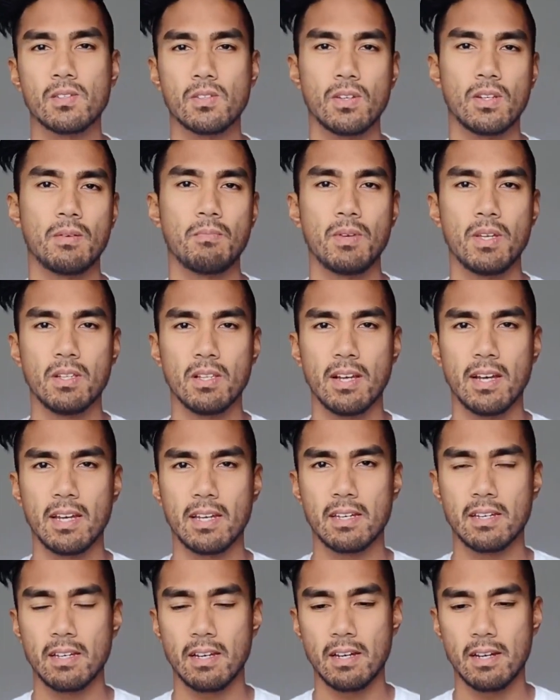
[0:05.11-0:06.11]
is going to be
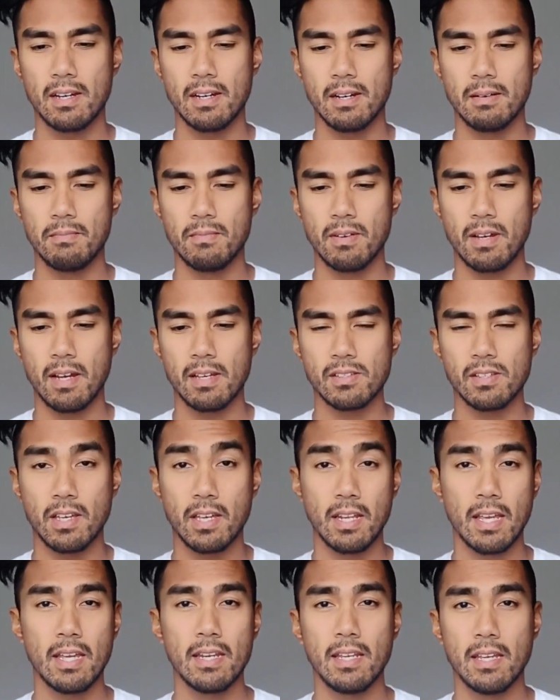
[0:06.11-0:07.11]
like as a
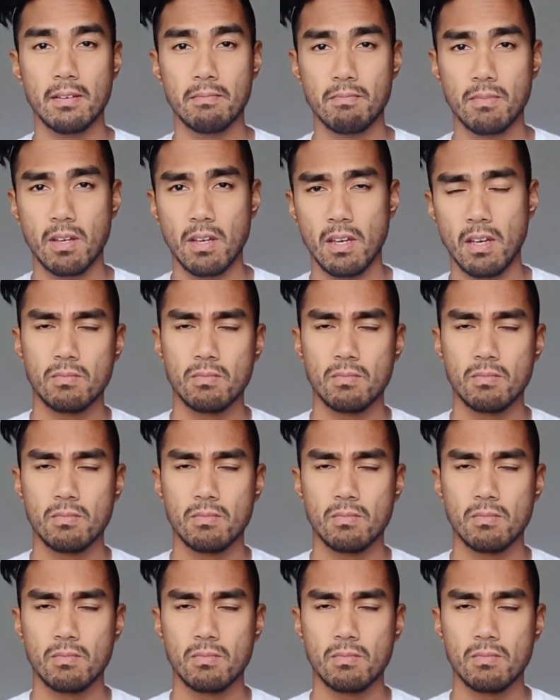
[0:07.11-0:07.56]
Canadian.